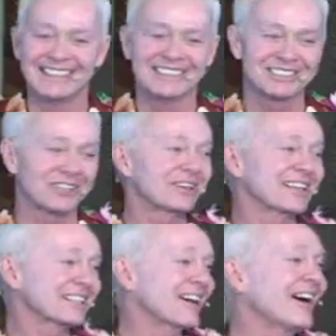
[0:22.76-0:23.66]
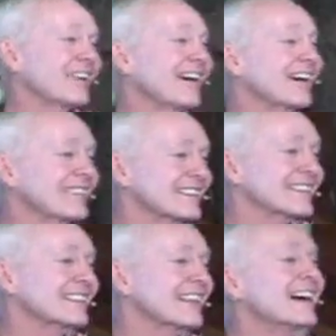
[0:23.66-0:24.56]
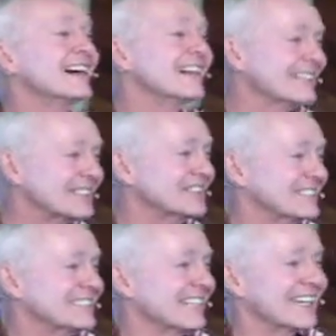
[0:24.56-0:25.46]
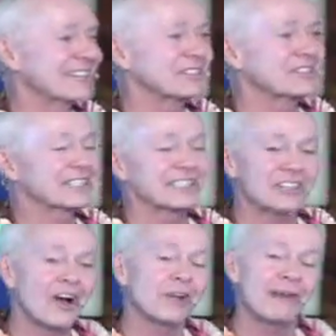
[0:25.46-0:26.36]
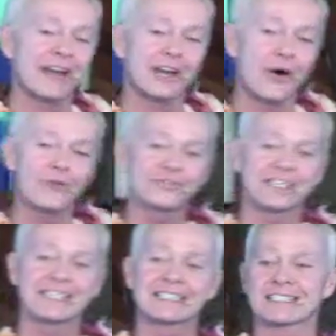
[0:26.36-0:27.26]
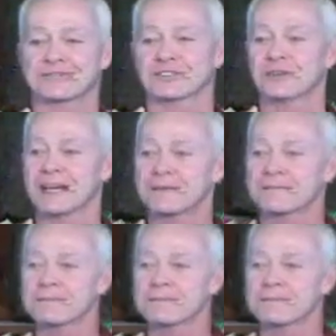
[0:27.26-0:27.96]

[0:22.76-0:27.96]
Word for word: So we're going to talk about love today, but we're going to talk about it hopefully in a different way.